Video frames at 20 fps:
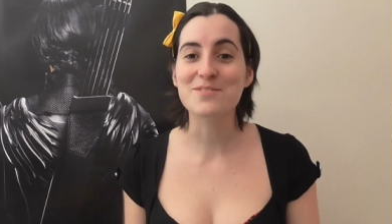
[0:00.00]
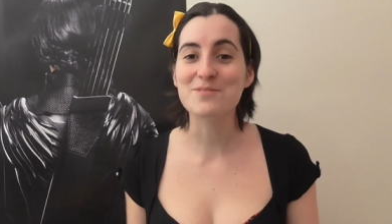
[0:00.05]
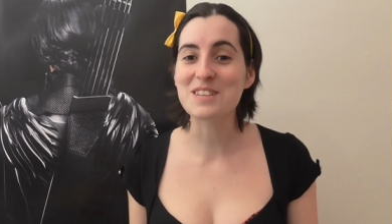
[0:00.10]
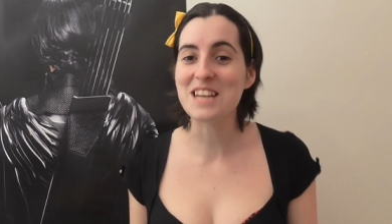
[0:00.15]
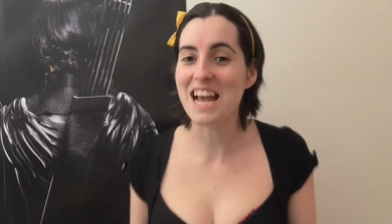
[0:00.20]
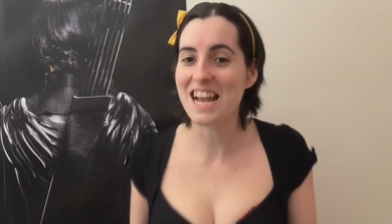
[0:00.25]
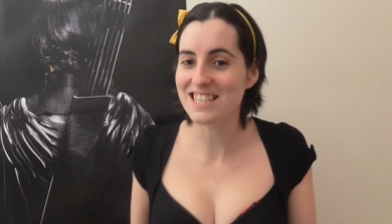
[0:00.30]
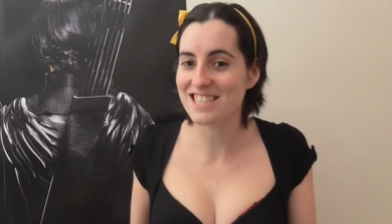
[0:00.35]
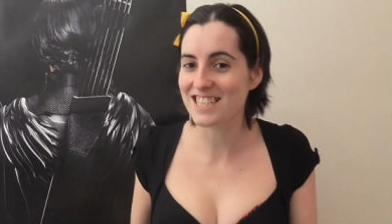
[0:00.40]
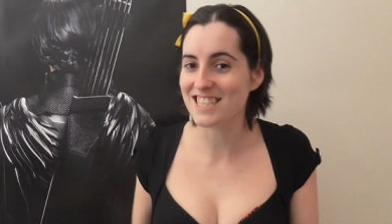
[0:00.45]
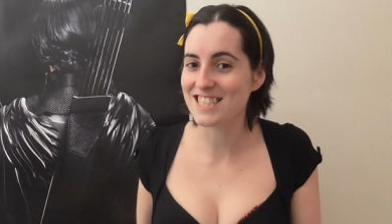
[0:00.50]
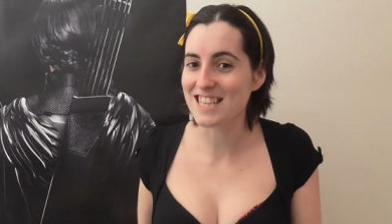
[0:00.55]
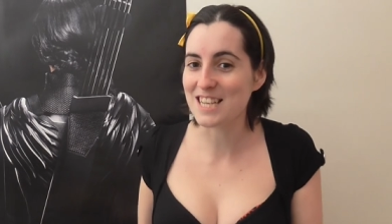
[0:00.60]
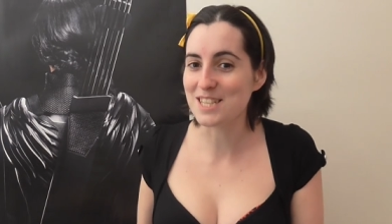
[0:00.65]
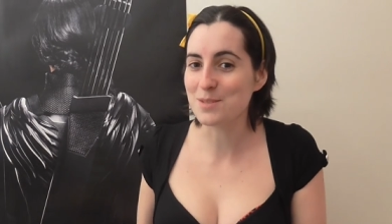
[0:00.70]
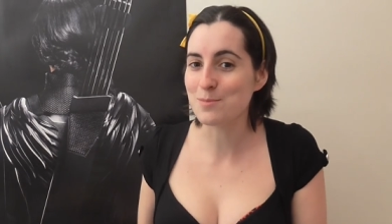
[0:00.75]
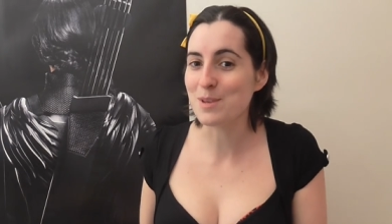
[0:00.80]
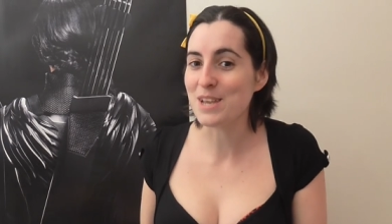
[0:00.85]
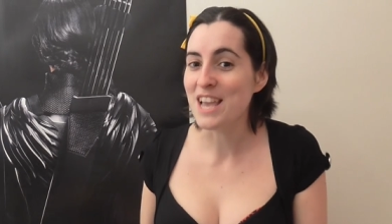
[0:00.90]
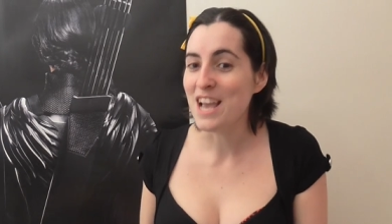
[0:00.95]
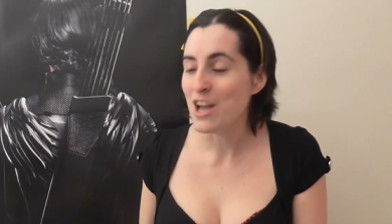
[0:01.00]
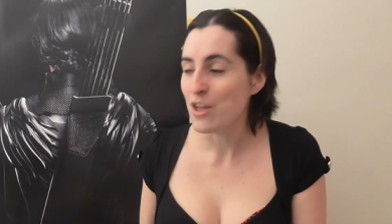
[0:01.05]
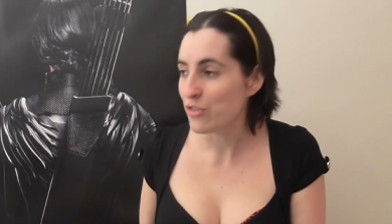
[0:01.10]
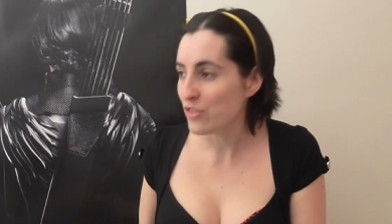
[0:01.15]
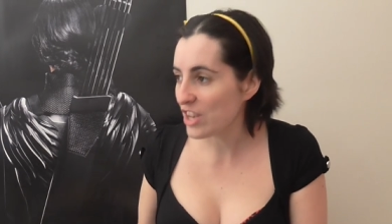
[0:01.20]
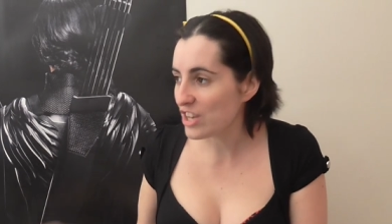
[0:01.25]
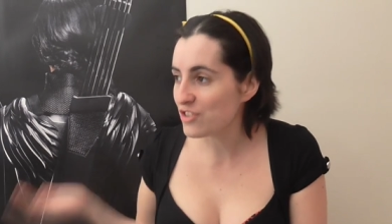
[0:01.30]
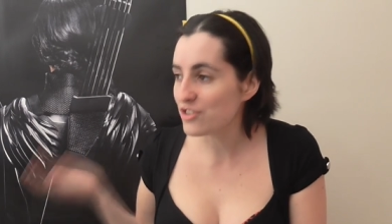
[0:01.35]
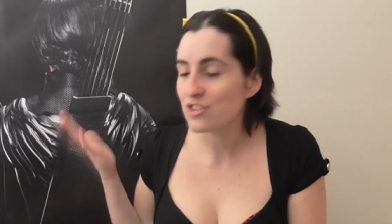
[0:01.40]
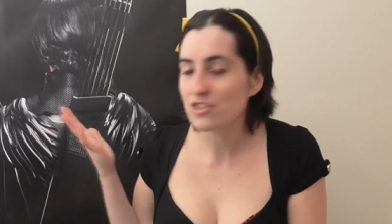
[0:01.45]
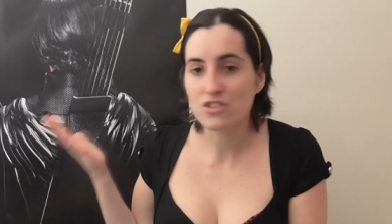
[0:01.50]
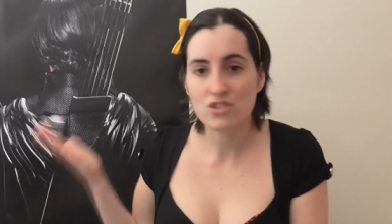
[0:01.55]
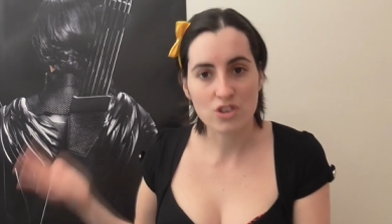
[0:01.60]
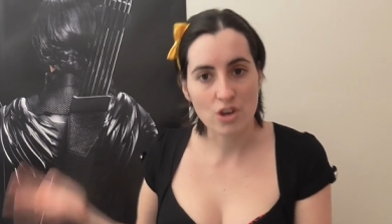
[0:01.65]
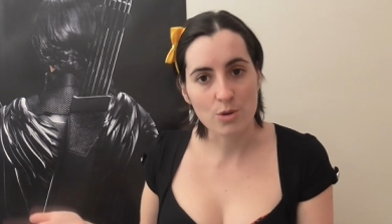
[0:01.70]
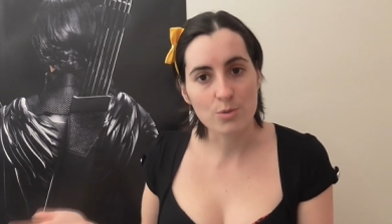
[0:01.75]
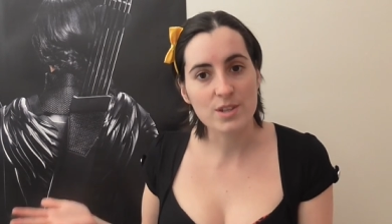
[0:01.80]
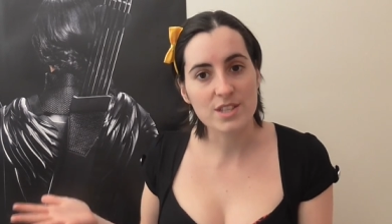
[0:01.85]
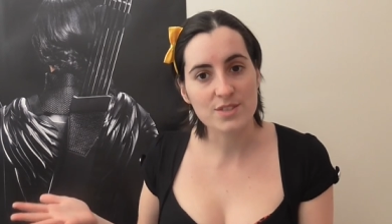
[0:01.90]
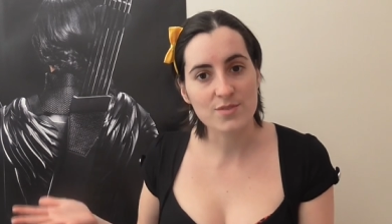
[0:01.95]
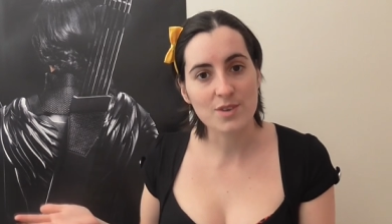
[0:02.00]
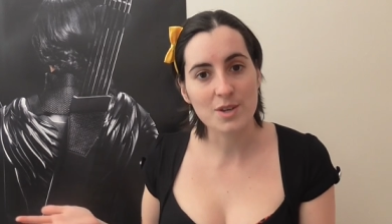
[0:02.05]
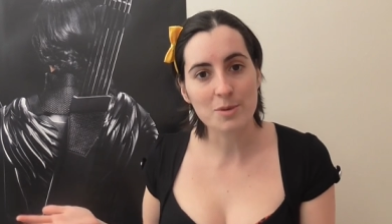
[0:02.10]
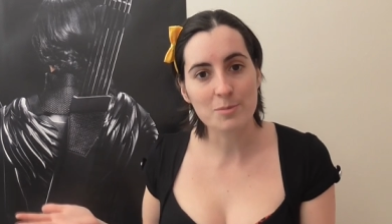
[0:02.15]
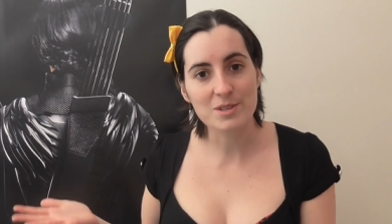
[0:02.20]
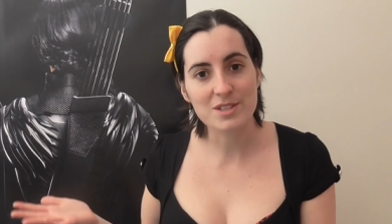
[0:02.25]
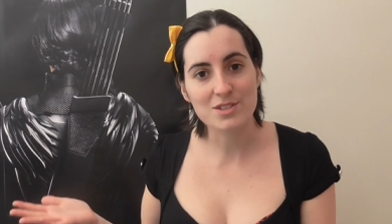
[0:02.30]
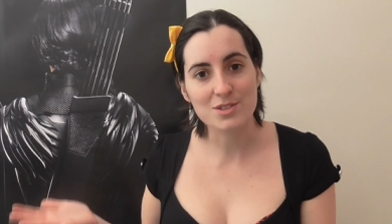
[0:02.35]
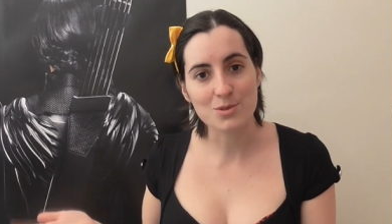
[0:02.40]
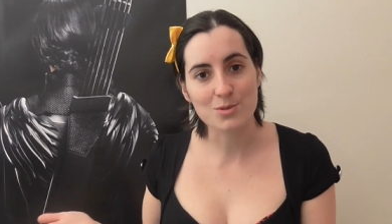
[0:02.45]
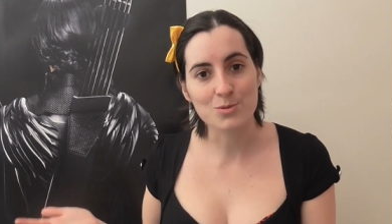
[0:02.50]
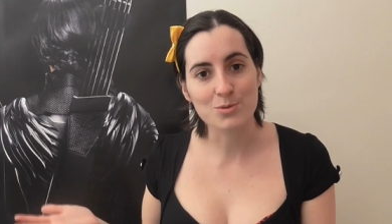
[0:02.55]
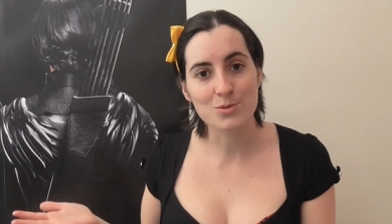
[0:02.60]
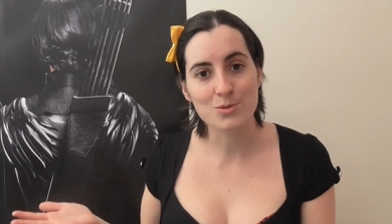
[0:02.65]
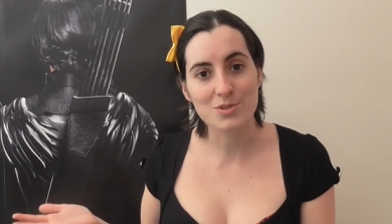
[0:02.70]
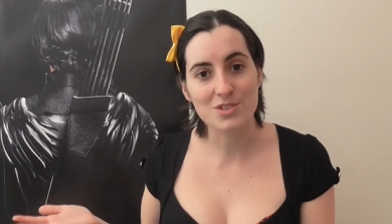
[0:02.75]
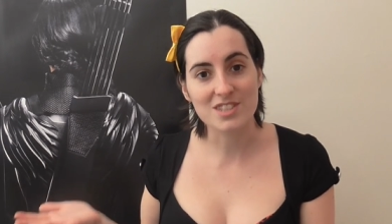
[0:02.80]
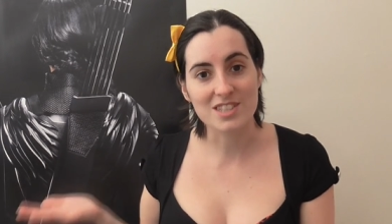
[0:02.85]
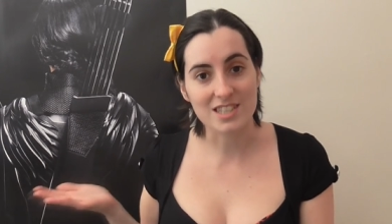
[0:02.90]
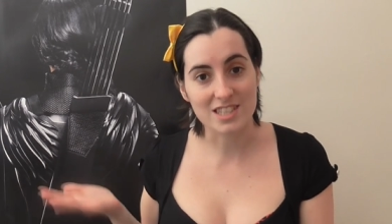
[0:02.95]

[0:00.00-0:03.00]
Someone actually said to me they should show this film in schools